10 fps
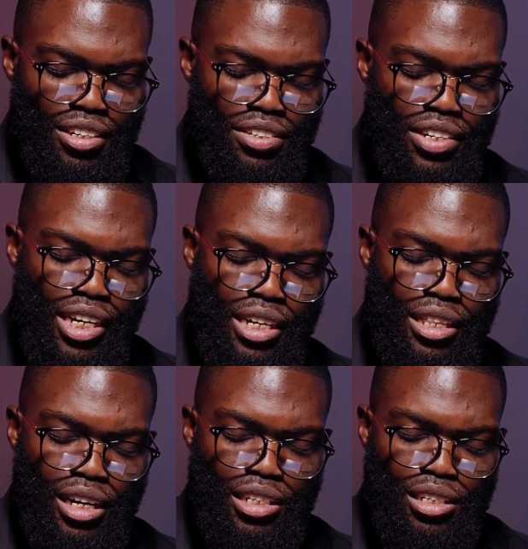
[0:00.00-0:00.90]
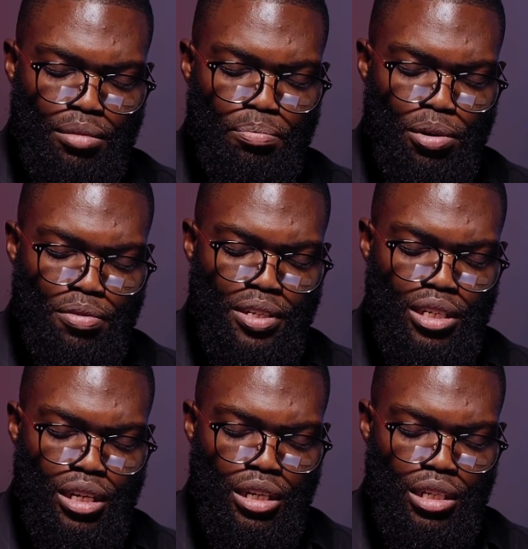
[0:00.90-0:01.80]
really that
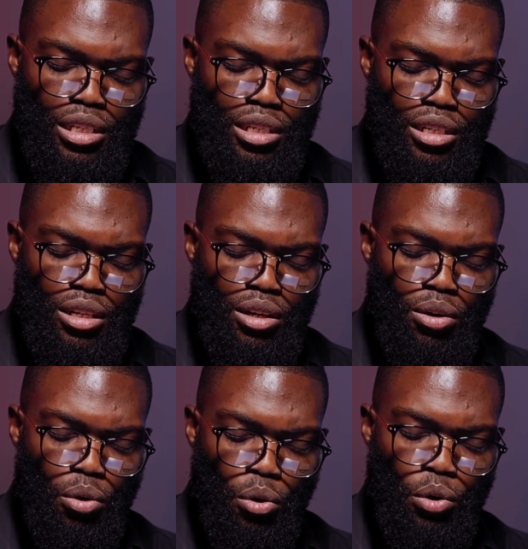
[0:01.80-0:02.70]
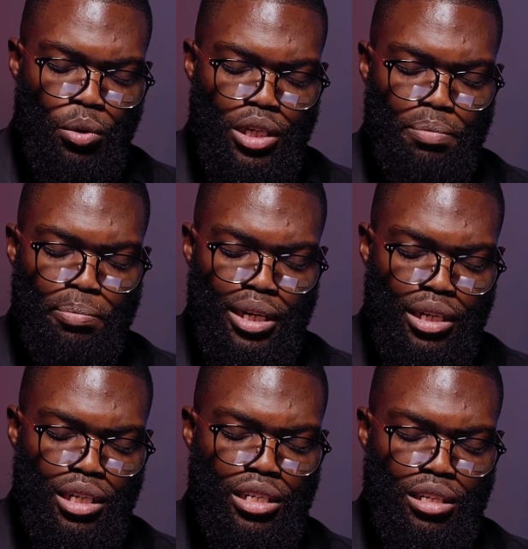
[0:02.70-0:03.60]
prophecy is always
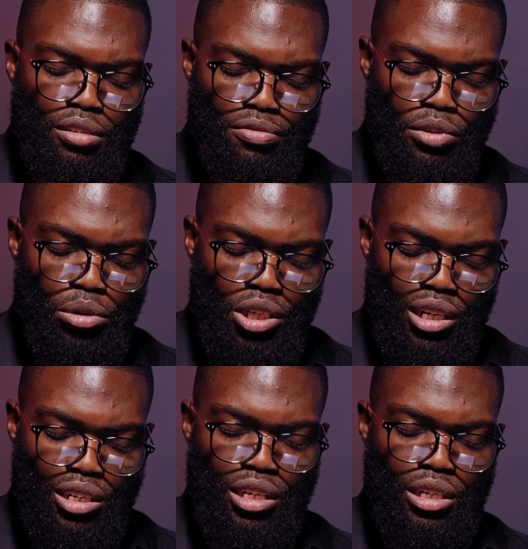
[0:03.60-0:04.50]
predicting the future.